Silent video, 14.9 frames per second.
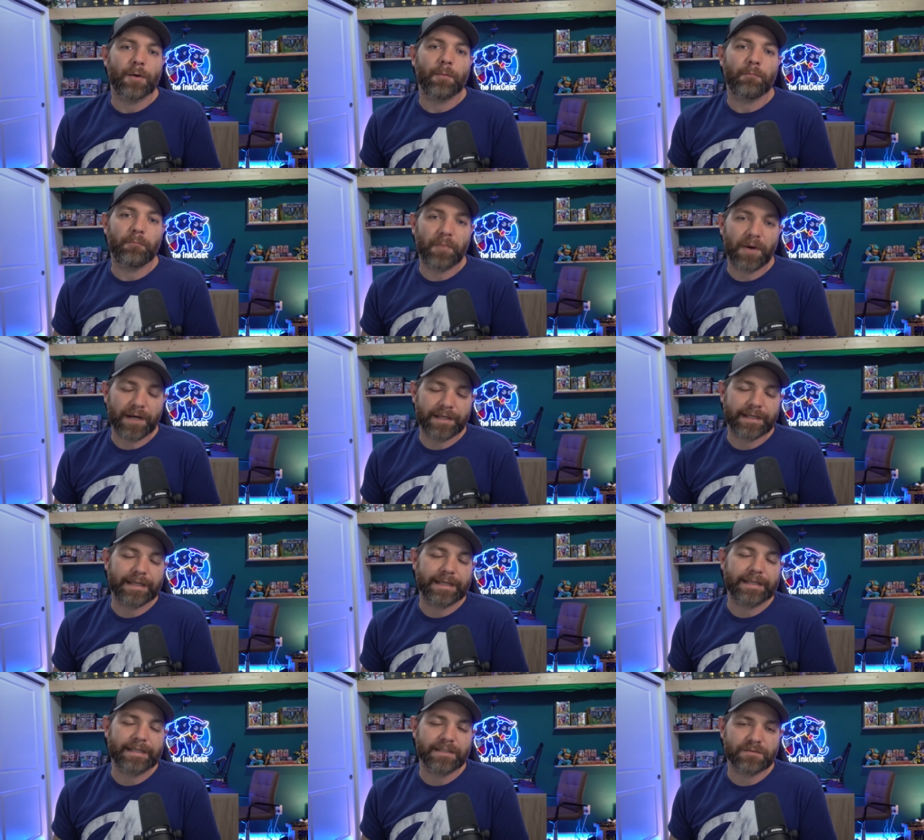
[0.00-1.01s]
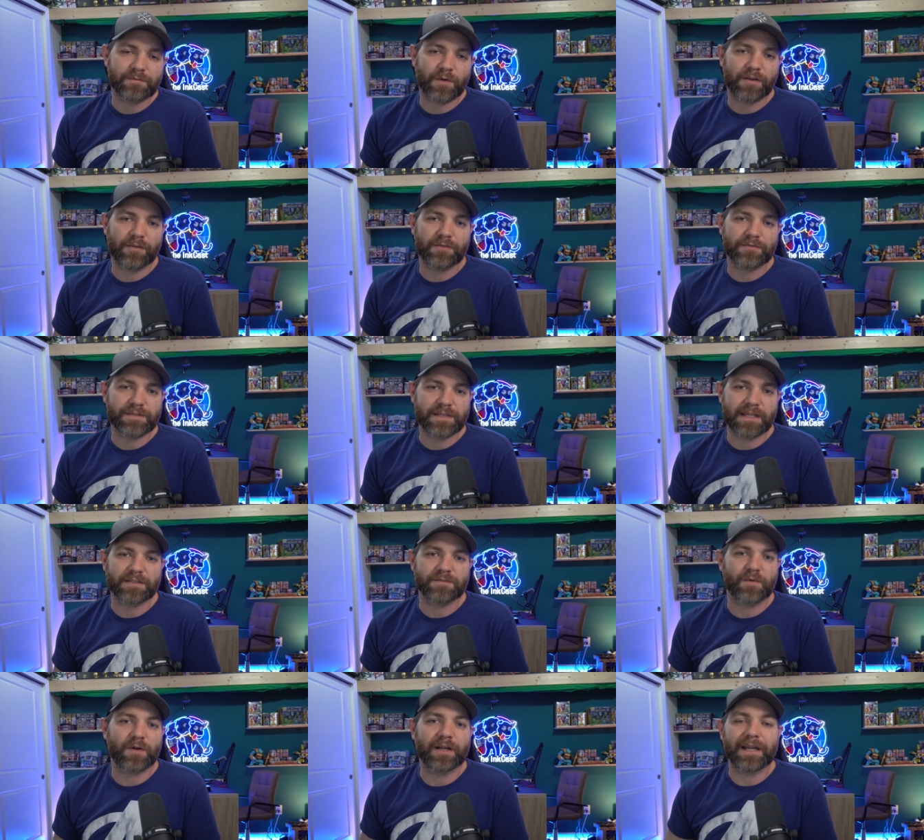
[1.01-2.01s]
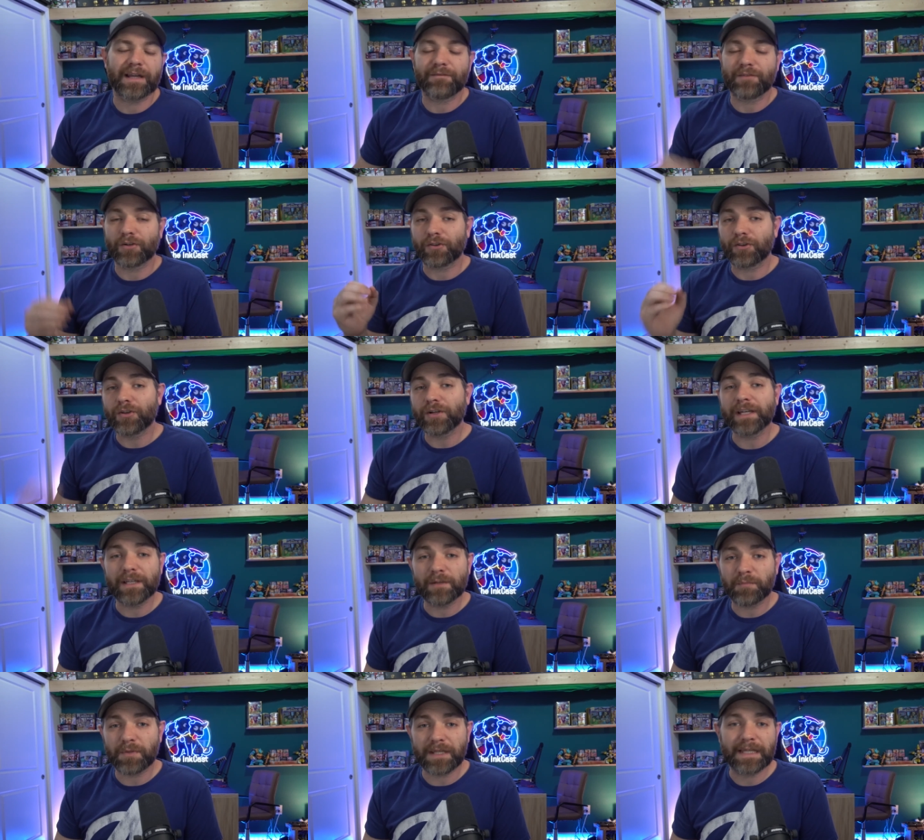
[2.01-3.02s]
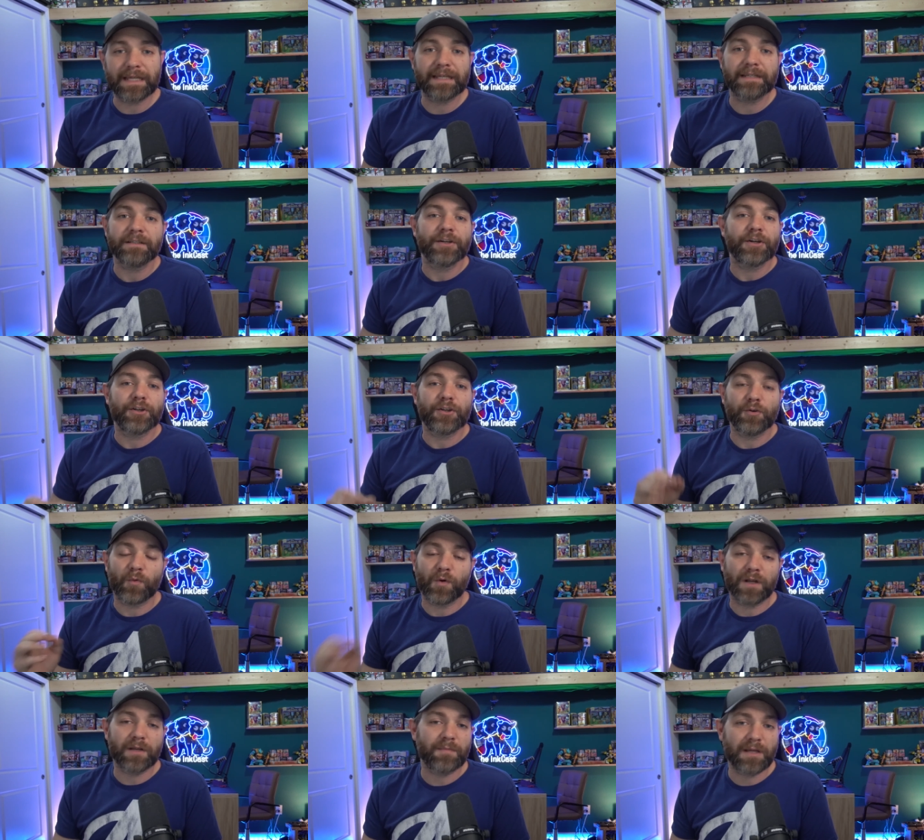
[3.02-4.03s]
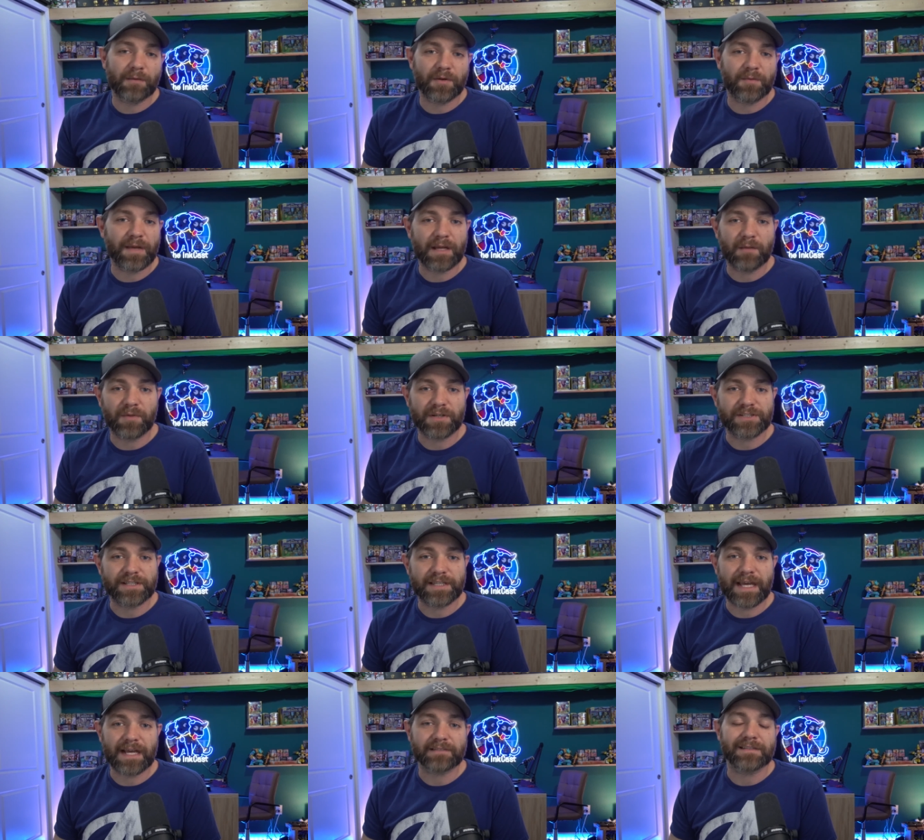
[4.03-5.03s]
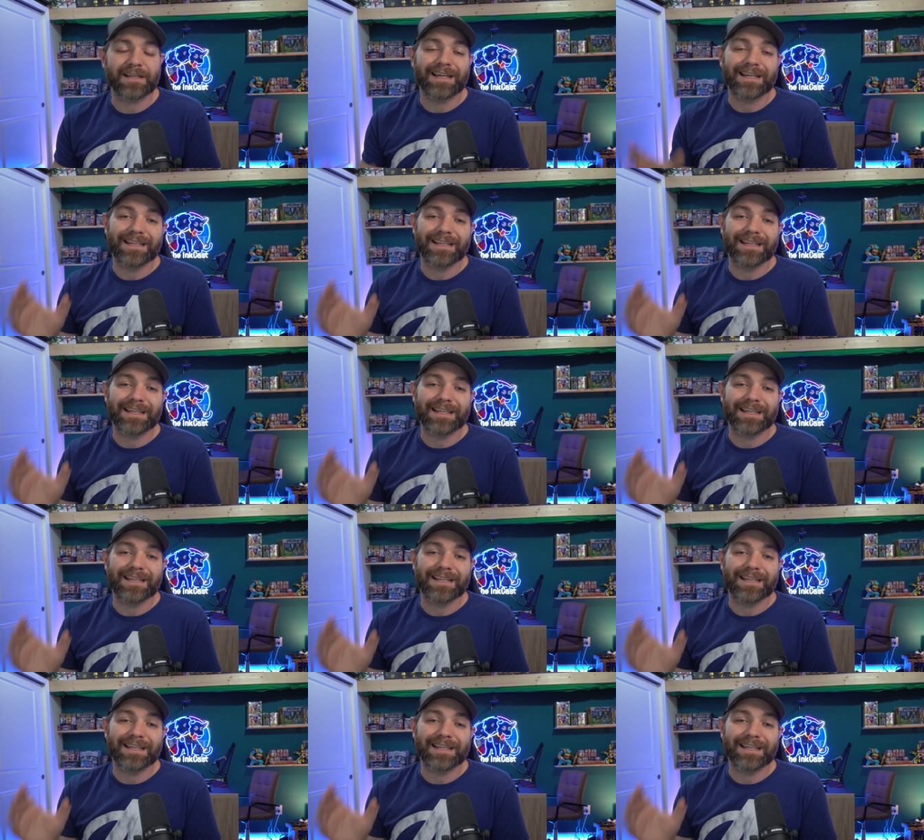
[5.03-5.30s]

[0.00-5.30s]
But it is one of those things where if you're looking to play, you want to be able to make a bunch of decks.